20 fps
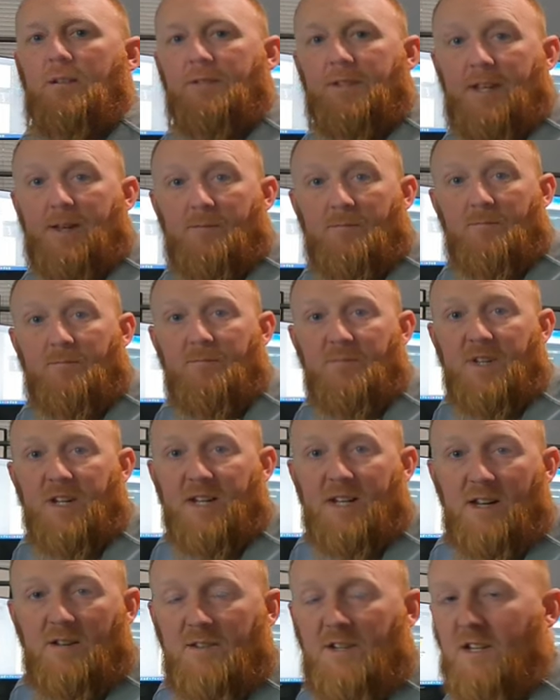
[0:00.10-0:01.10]
Tim,
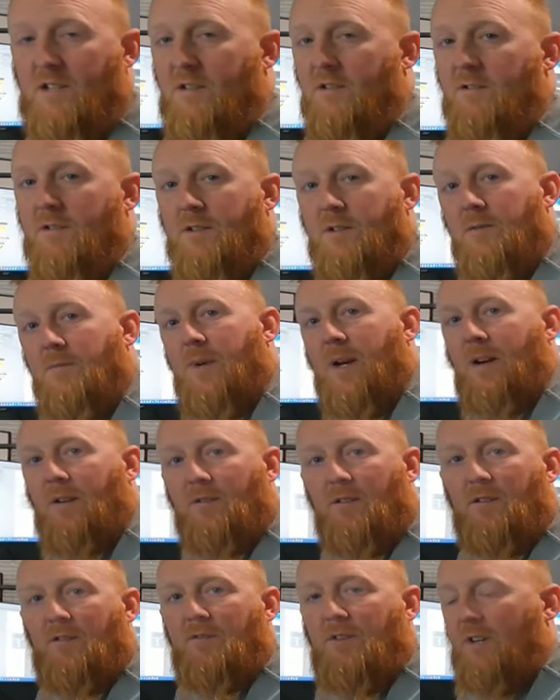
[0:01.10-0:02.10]
T-Town T-Shirts, back in
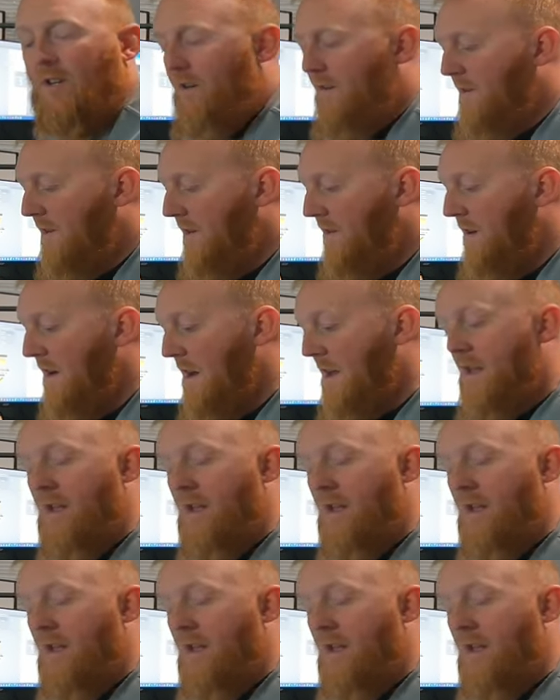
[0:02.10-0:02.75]
another video here.